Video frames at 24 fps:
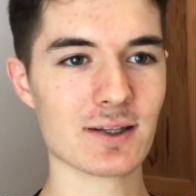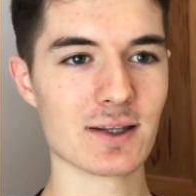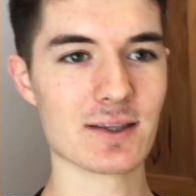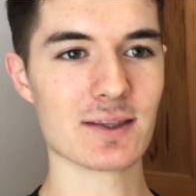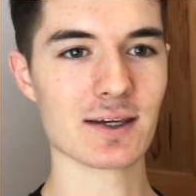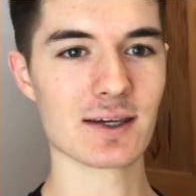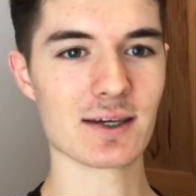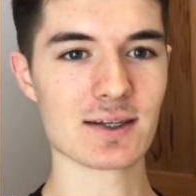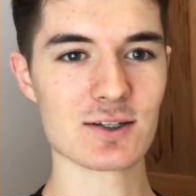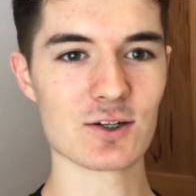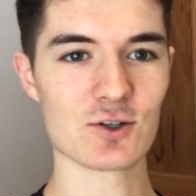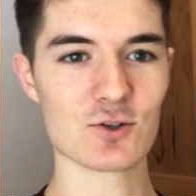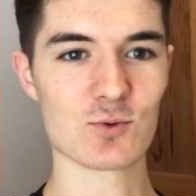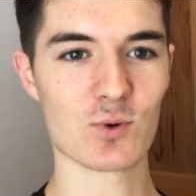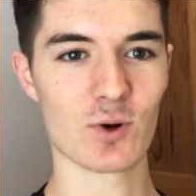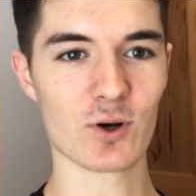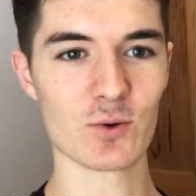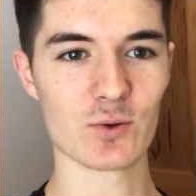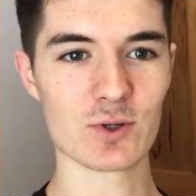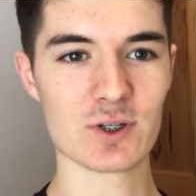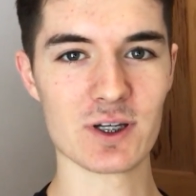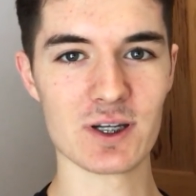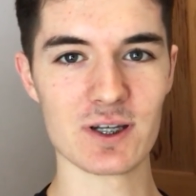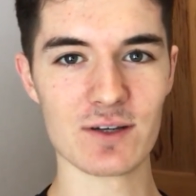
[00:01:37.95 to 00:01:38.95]
The thing is, I just
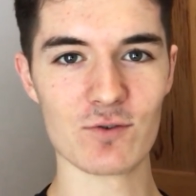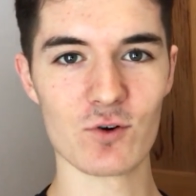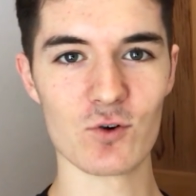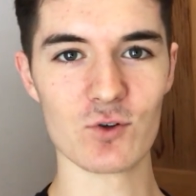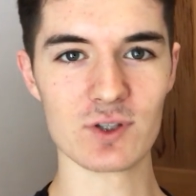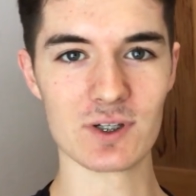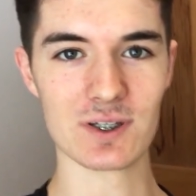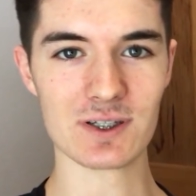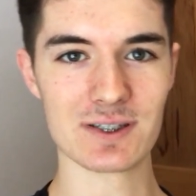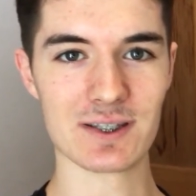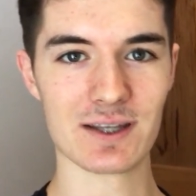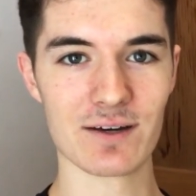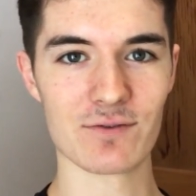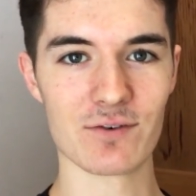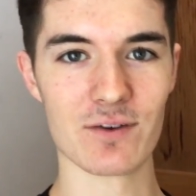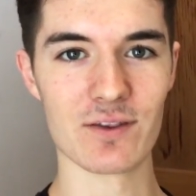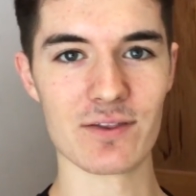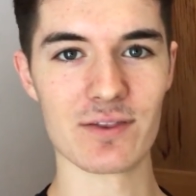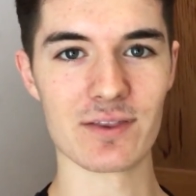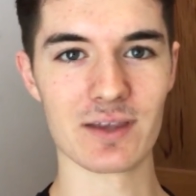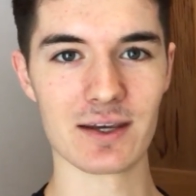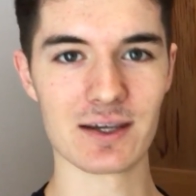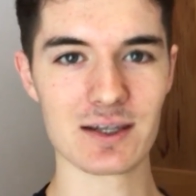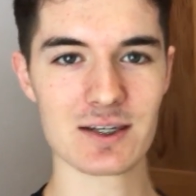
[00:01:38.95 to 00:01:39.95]
want to achieve all these
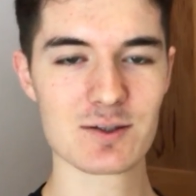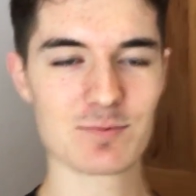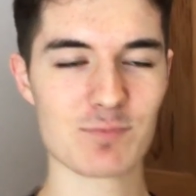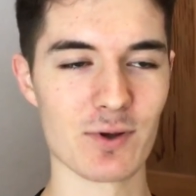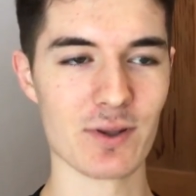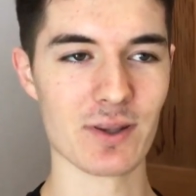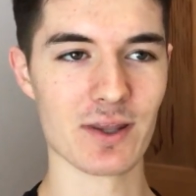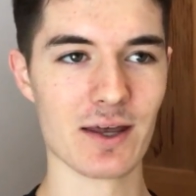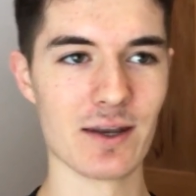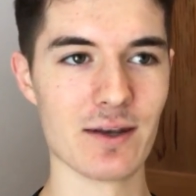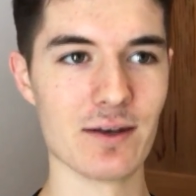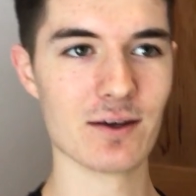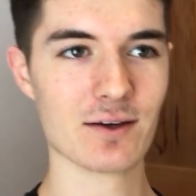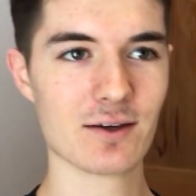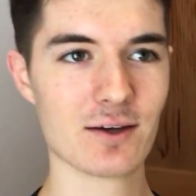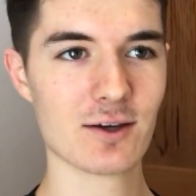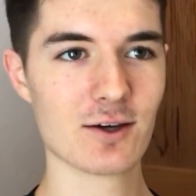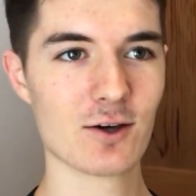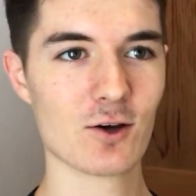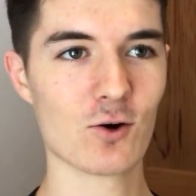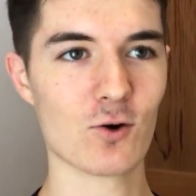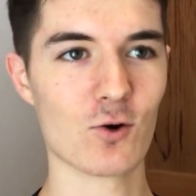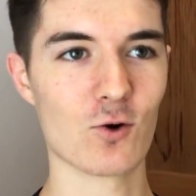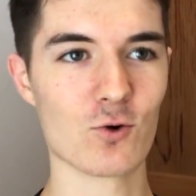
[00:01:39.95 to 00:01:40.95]
different things, but then
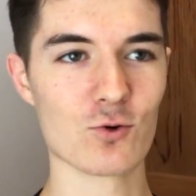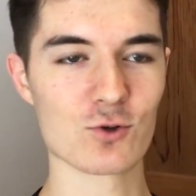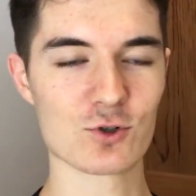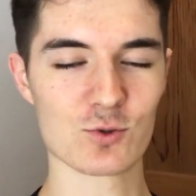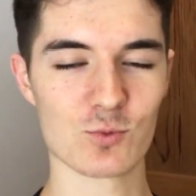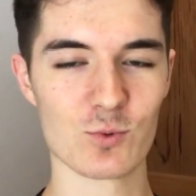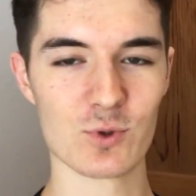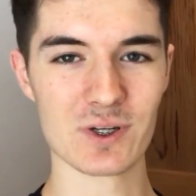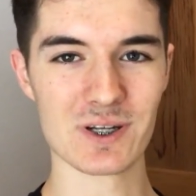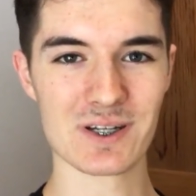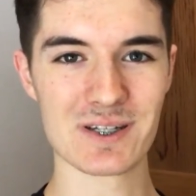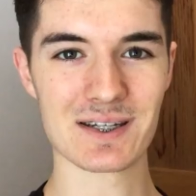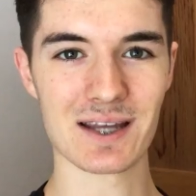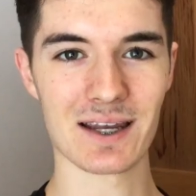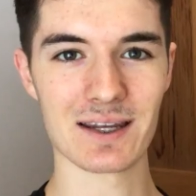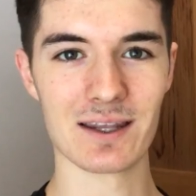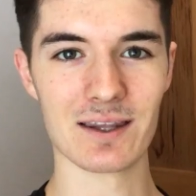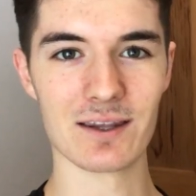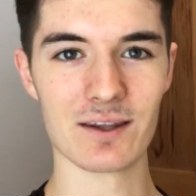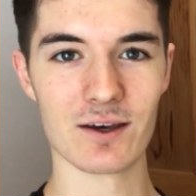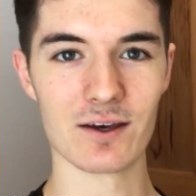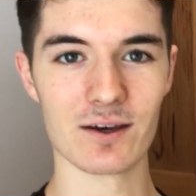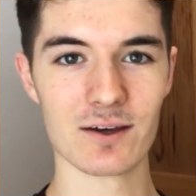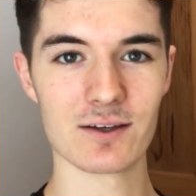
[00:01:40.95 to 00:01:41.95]
also
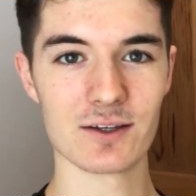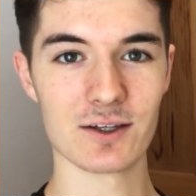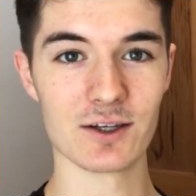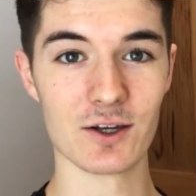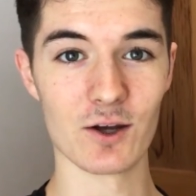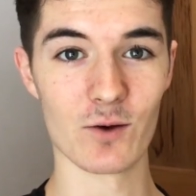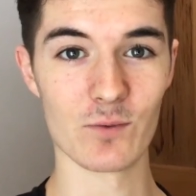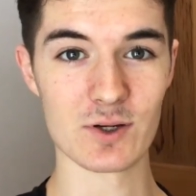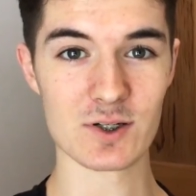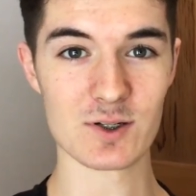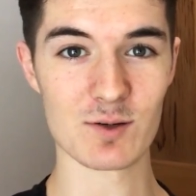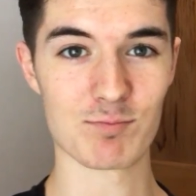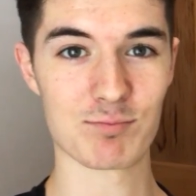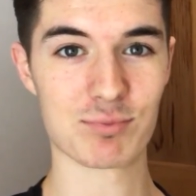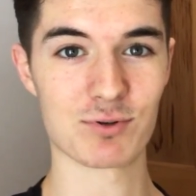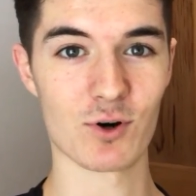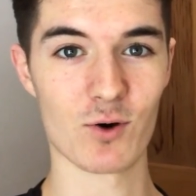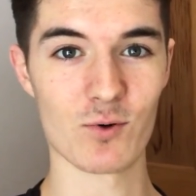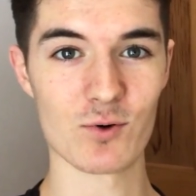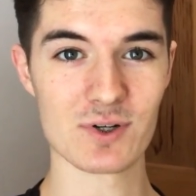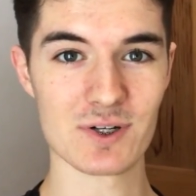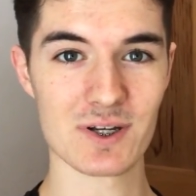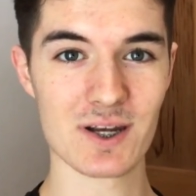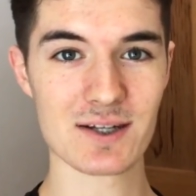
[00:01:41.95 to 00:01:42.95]
understanding that you know it's a
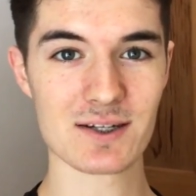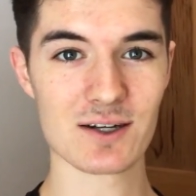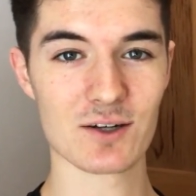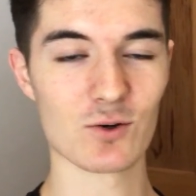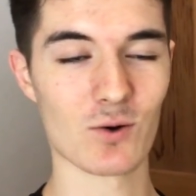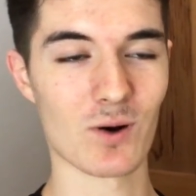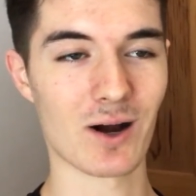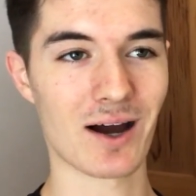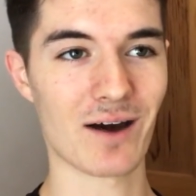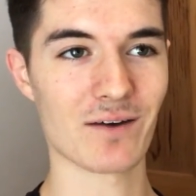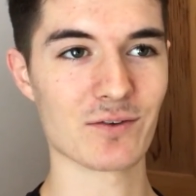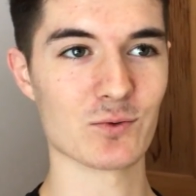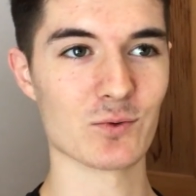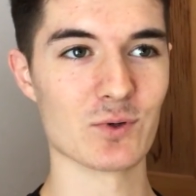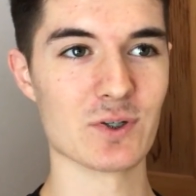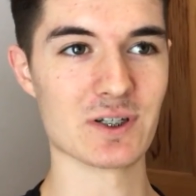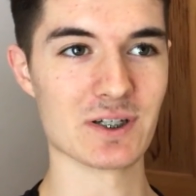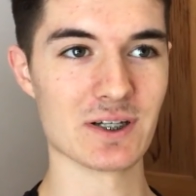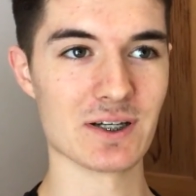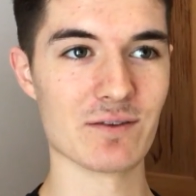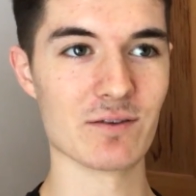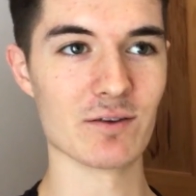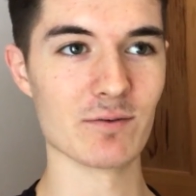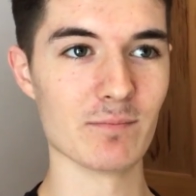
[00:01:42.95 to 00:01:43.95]
process. I don't have to
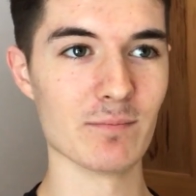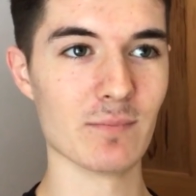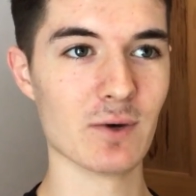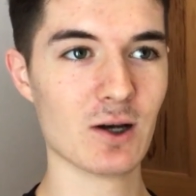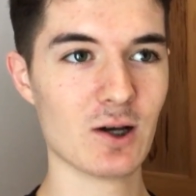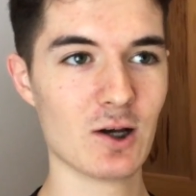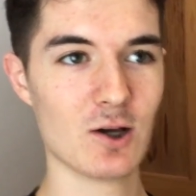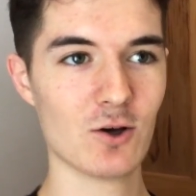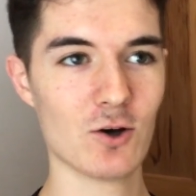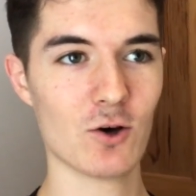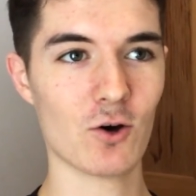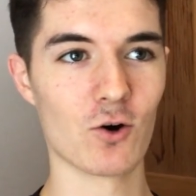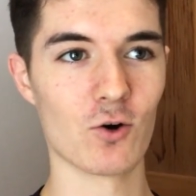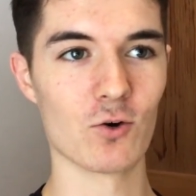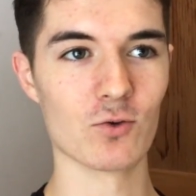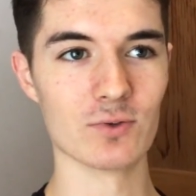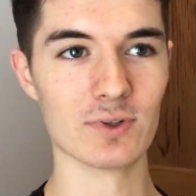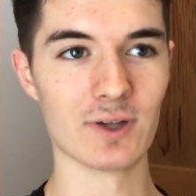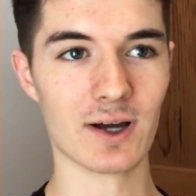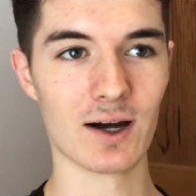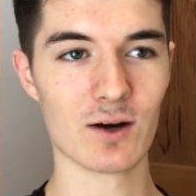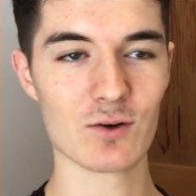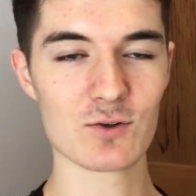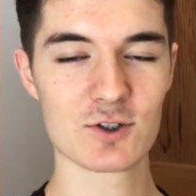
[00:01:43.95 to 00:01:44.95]
achieve them
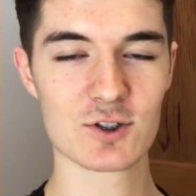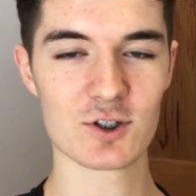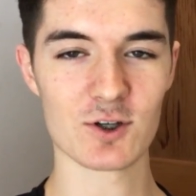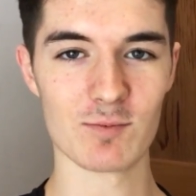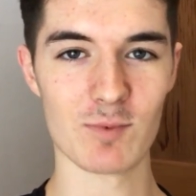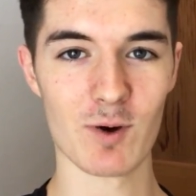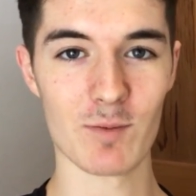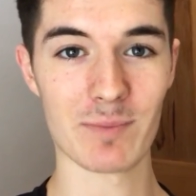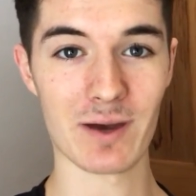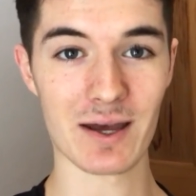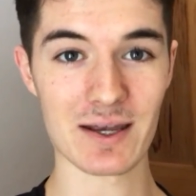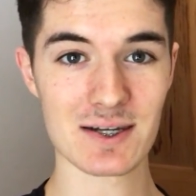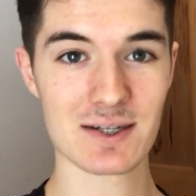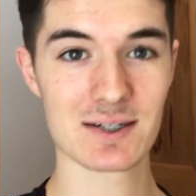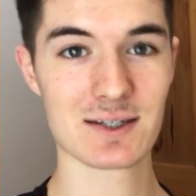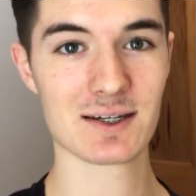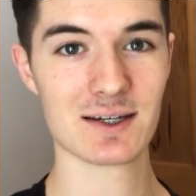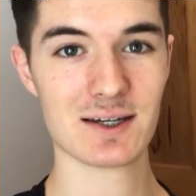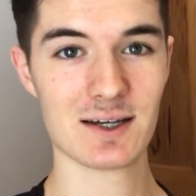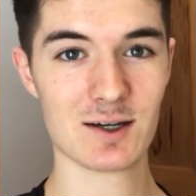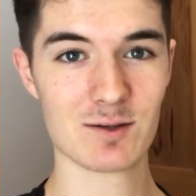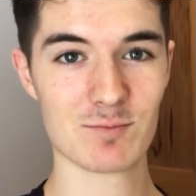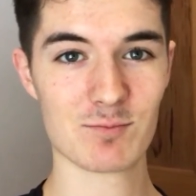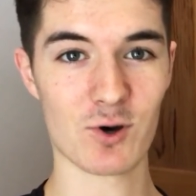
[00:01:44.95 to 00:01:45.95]
all now. So my
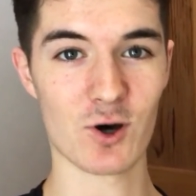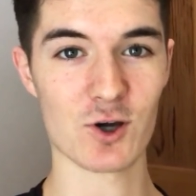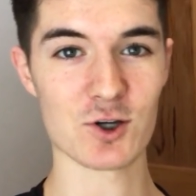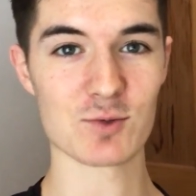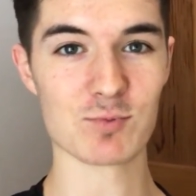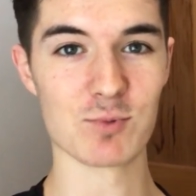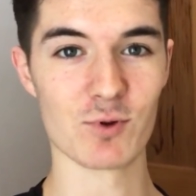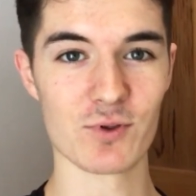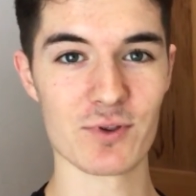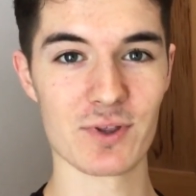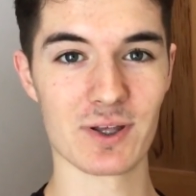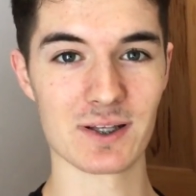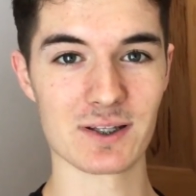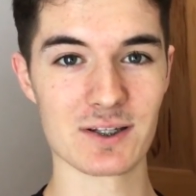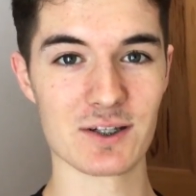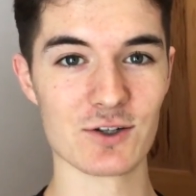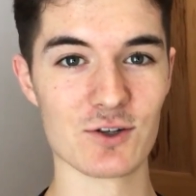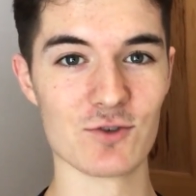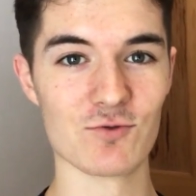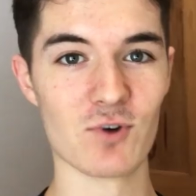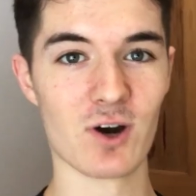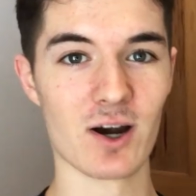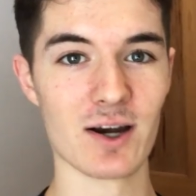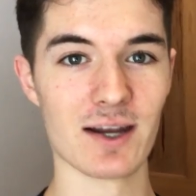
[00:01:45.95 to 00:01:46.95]
best possible thing
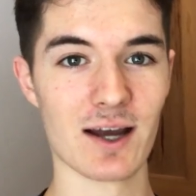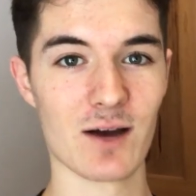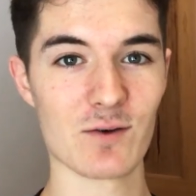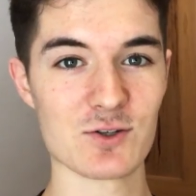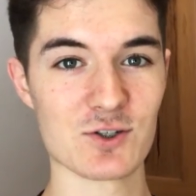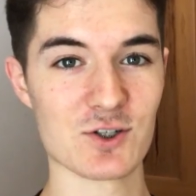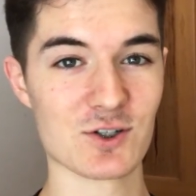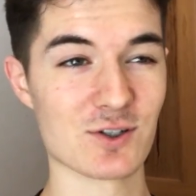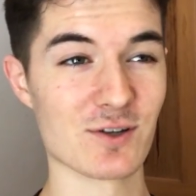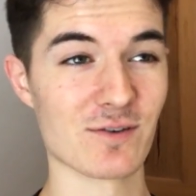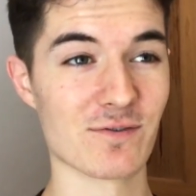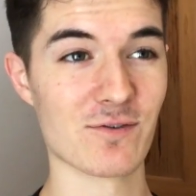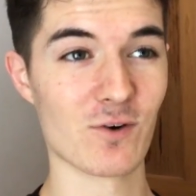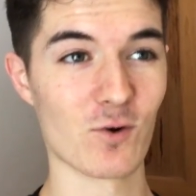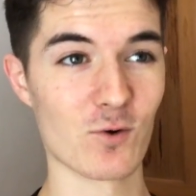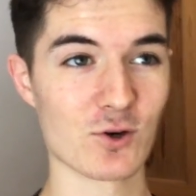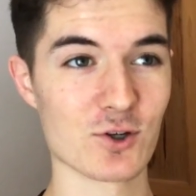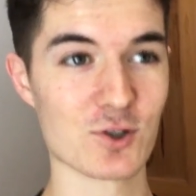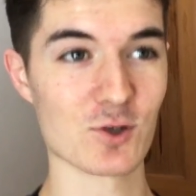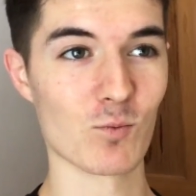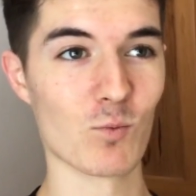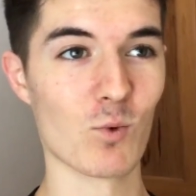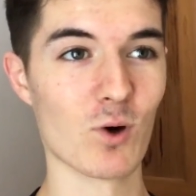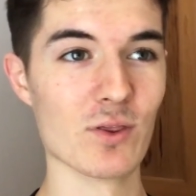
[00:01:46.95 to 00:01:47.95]
to do right now is just to
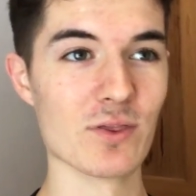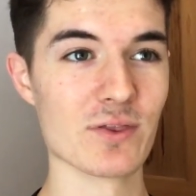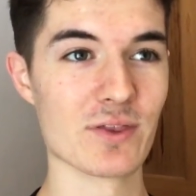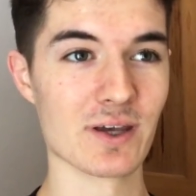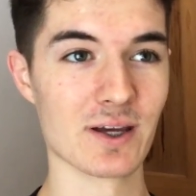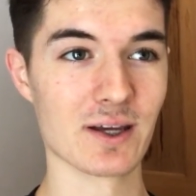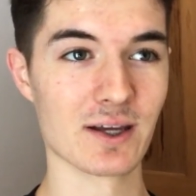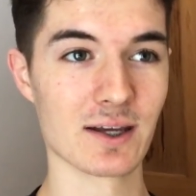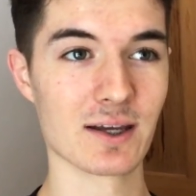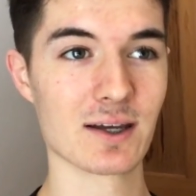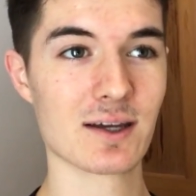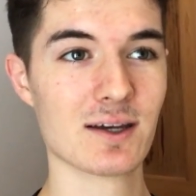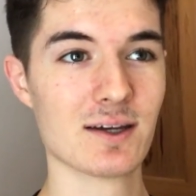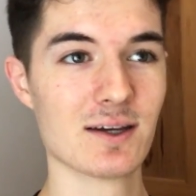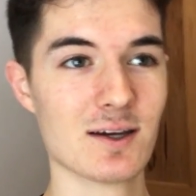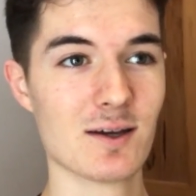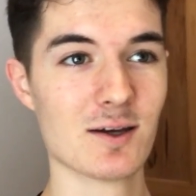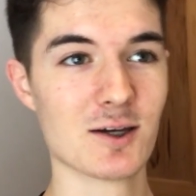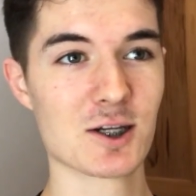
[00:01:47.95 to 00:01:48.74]
focus on one thing.